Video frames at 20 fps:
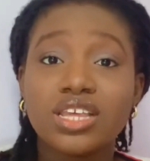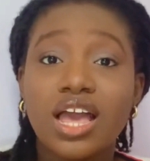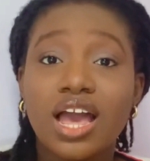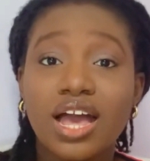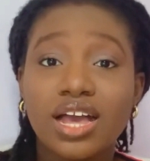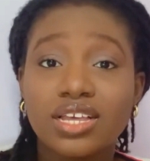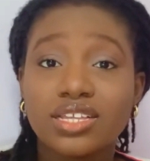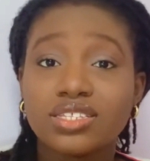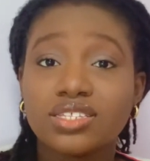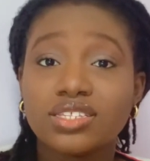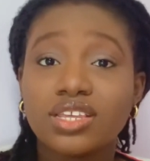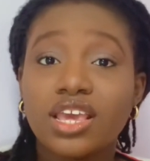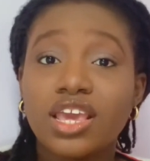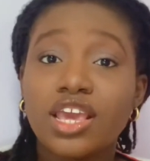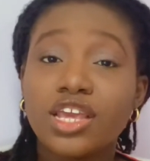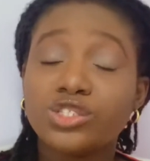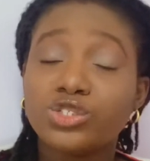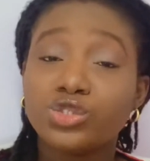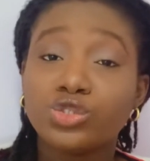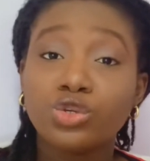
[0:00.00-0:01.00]
as a
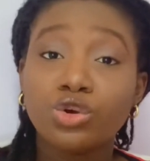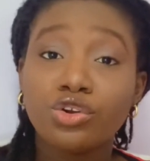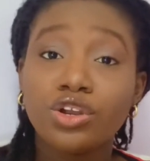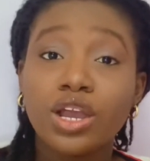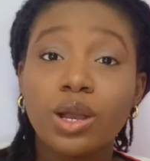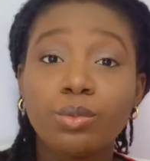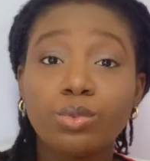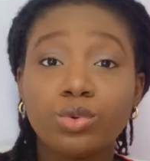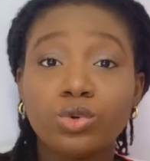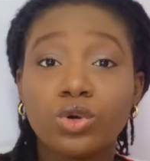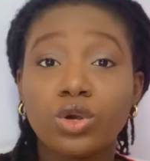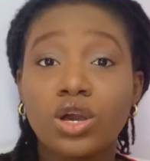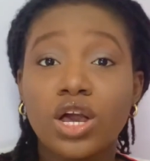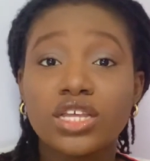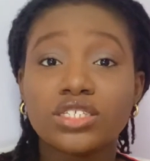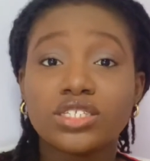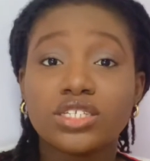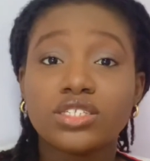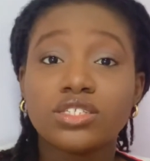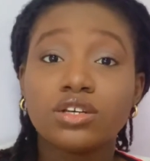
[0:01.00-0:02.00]
tutorial book, as
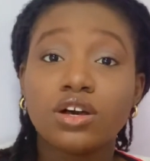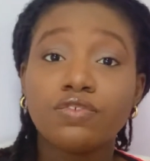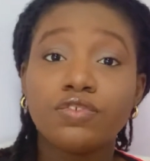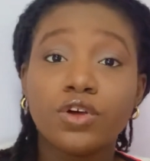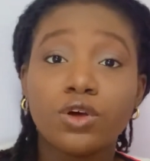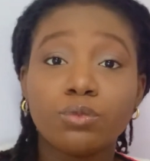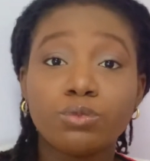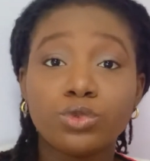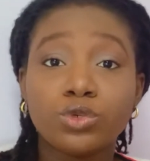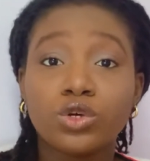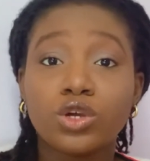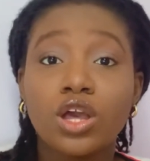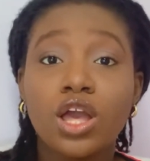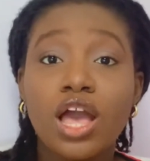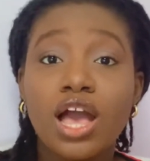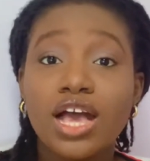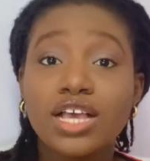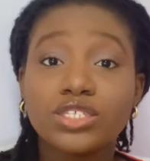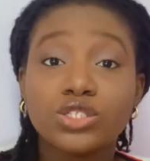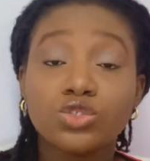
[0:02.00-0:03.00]
a self-help book,
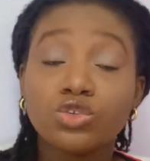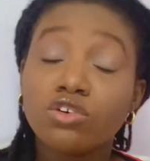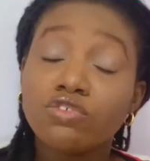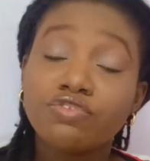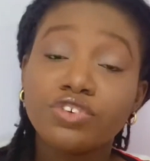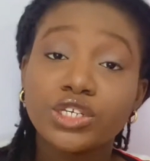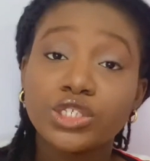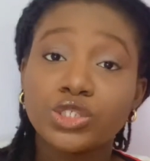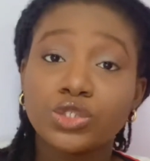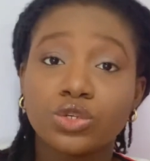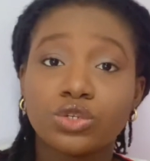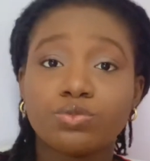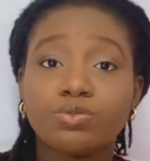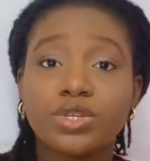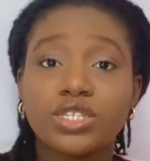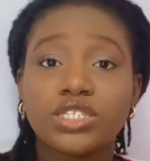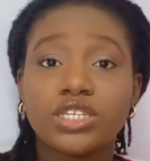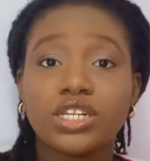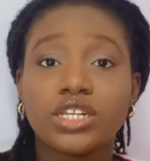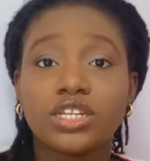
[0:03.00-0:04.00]
as non-fiction
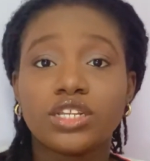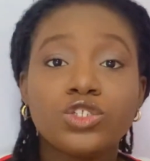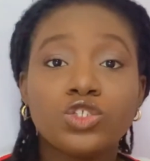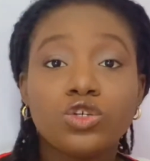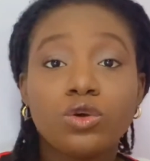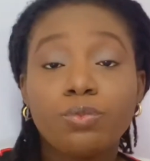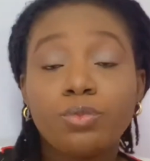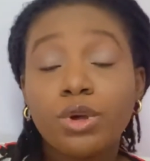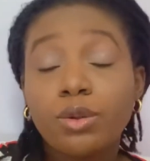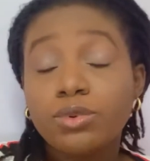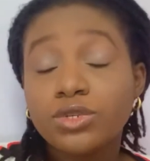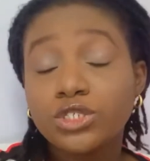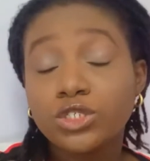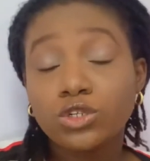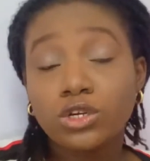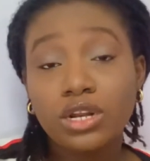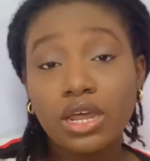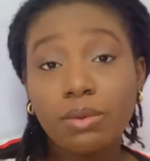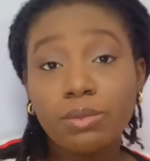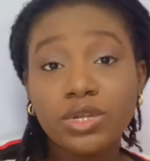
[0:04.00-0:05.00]
basically. So publishing on
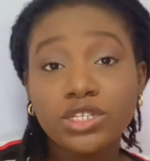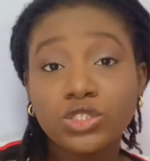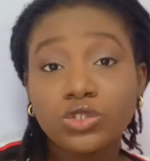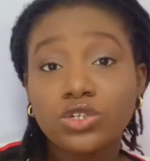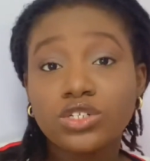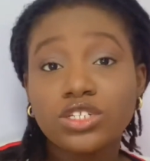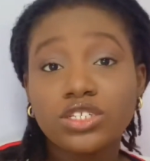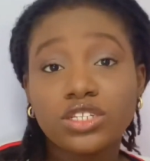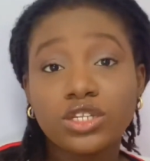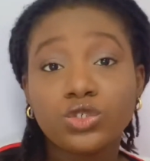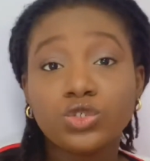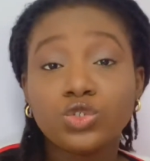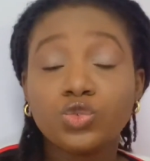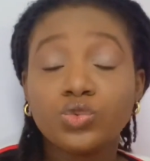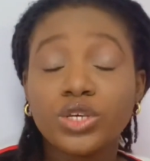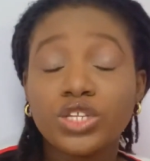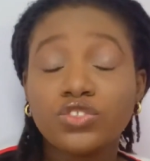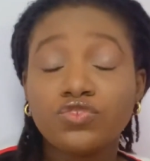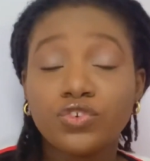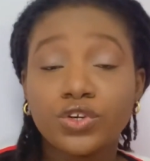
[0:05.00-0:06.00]
Amazon is a good
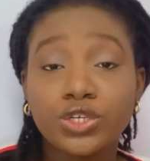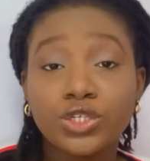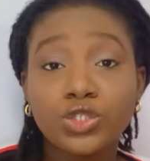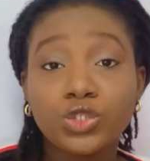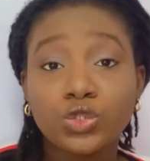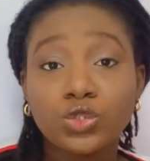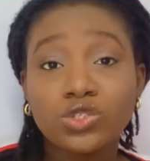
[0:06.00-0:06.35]
way for you to do